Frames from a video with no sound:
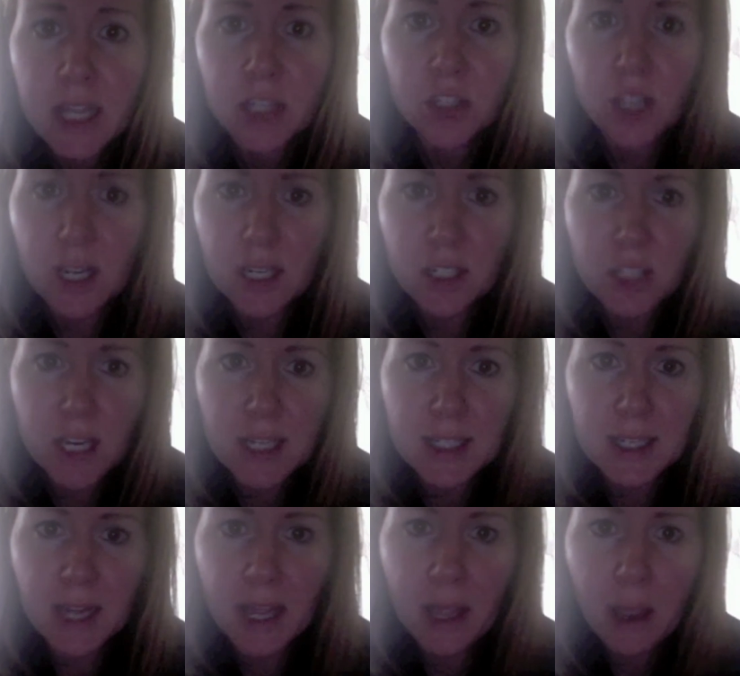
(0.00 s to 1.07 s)
Jenn and
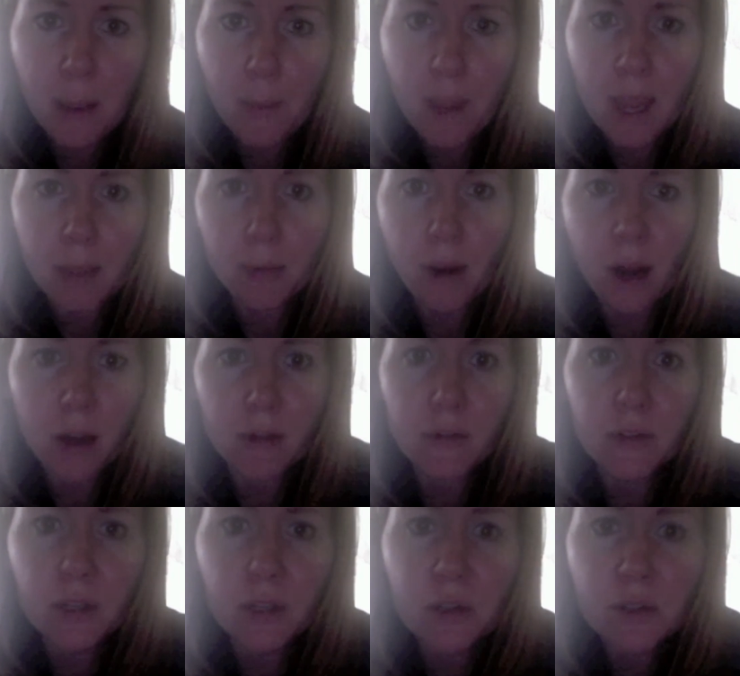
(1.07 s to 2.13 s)
Jason M and Product
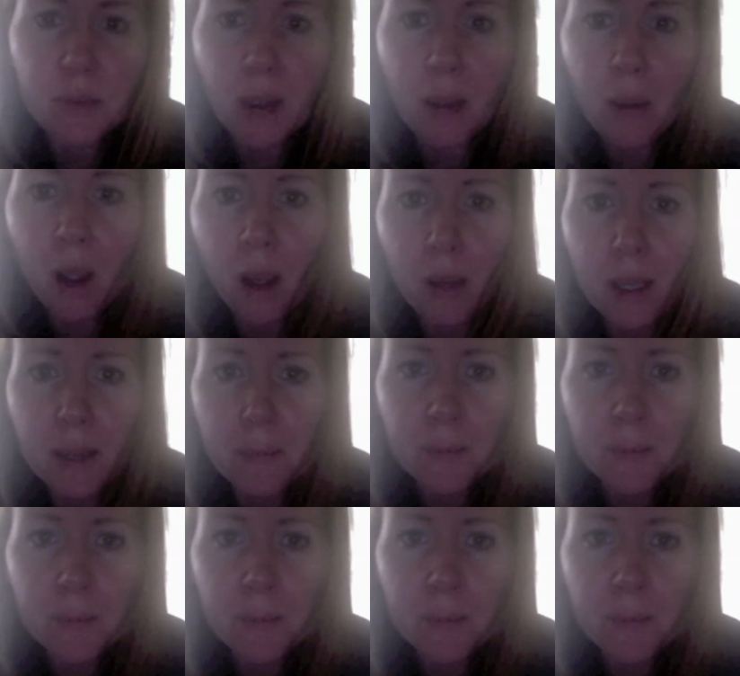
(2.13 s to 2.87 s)
Reviews by Mommy.